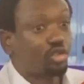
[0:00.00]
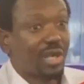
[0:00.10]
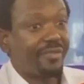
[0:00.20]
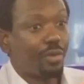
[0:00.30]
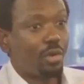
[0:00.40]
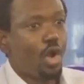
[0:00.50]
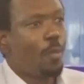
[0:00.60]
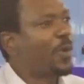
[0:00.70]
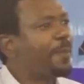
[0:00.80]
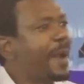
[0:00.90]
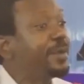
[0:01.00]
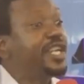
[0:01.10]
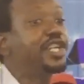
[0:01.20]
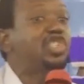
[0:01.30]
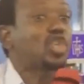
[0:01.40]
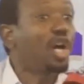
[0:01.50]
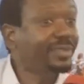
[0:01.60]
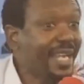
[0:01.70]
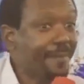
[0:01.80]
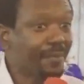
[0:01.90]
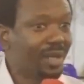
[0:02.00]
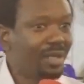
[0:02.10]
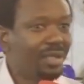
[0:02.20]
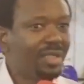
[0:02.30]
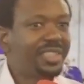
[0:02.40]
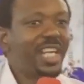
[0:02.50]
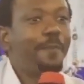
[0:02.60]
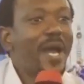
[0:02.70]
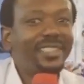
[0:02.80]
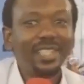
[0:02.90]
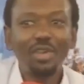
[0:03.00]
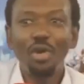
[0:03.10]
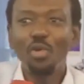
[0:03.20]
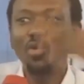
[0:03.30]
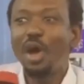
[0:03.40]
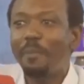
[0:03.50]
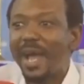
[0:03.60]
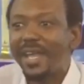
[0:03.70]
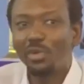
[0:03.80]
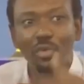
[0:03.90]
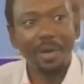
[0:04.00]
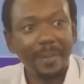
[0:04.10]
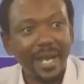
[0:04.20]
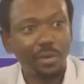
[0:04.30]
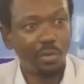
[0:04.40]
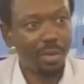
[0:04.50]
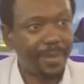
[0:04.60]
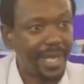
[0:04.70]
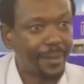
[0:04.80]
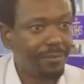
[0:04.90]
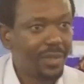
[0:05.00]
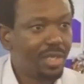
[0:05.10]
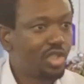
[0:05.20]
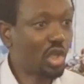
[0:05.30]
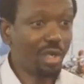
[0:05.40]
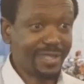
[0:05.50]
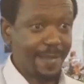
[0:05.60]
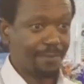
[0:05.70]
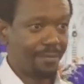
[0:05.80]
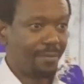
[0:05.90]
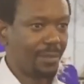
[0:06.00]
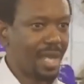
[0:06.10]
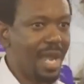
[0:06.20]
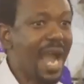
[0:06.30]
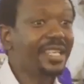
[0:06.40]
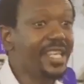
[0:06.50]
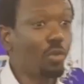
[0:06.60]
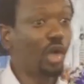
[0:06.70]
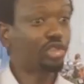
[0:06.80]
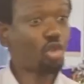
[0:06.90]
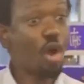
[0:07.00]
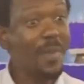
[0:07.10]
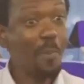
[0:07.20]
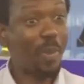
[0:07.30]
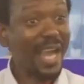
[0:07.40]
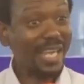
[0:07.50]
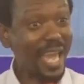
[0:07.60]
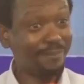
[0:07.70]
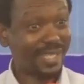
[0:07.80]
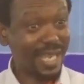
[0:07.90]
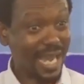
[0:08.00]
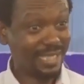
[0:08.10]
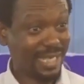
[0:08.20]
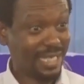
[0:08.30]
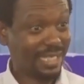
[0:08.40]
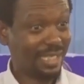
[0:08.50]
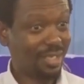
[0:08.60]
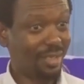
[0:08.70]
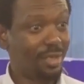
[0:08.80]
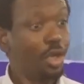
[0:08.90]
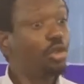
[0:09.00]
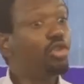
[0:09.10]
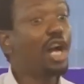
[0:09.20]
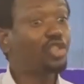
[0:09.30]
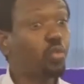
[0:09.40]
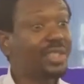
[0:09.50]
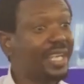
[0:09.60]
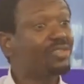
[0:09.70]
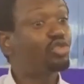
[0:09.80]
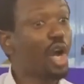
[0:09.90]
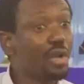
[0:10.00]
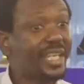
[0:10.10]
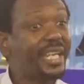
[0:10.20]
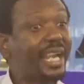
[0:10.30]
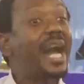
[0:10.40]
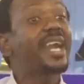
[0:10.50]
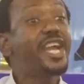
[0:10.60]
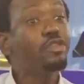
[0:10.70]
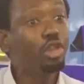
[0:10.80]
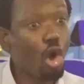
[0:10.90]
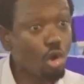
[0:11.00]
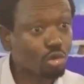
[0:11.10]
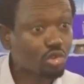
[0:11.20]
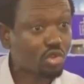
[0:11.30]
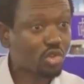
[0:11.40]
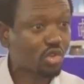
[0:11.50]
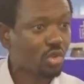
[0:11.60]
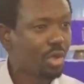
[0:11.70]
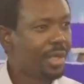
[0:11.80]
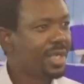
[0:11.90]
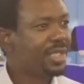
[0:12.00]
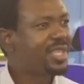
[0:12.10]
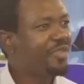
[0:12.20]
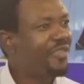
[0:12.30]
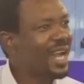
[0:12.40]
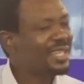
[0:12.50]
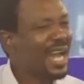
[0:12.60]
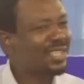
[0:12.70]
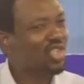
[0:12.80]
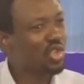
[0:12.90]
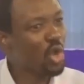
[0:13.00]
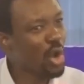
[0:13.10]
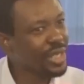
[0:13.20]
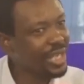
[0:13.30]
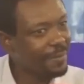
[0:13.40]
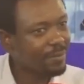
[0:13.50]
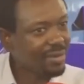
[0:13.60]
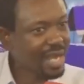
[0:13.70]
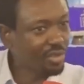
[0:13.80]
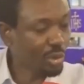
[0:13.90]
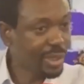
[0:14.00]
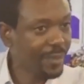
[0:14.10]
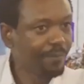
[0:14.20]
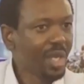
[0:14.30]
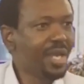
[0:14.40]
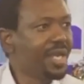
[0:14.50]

to travel. Probably he sold them. Sheep article, who won't buy? Sold them. And he was coming back empty-handed. Not with a donkey carrying loads. The father saw him, ran to him.